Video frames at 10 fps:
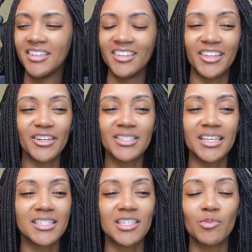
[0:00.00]
There's
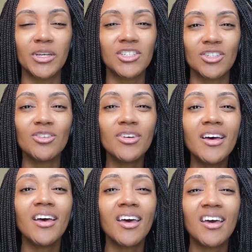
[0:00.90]
that suspension.
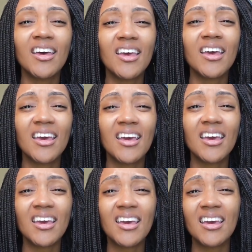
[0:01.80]

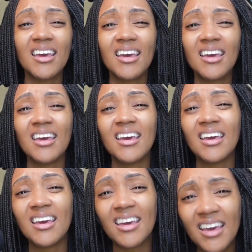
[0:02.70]
Hey.
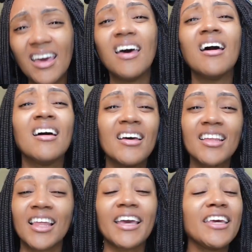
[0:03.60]
Yeah.
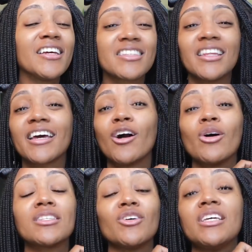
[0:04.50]
Like, he doesn't let go
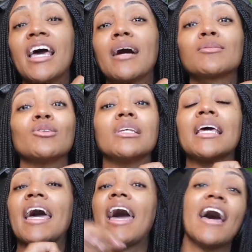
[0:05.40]
until he absolutely
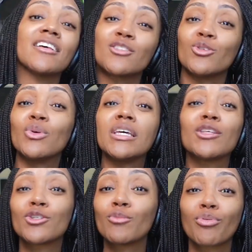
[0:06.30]
has to, either
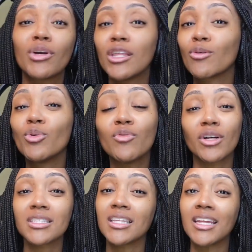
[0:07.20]
to breathe or move
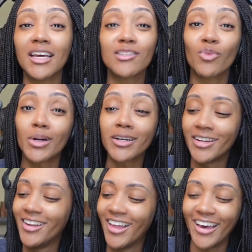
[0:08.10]
on to the next word.
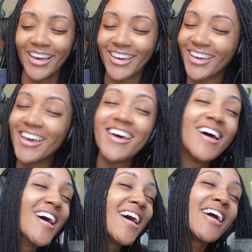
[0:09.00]
Like,
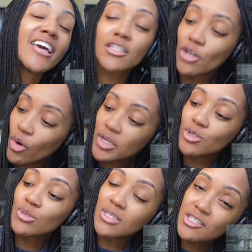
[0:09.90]
he is going
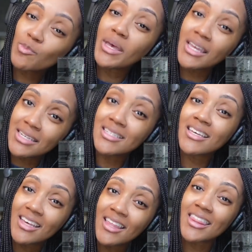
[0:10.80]
to suspend
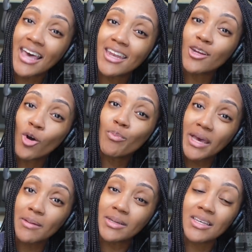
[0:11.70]
that note,
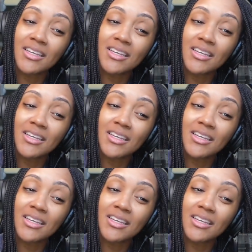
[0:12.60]
baby.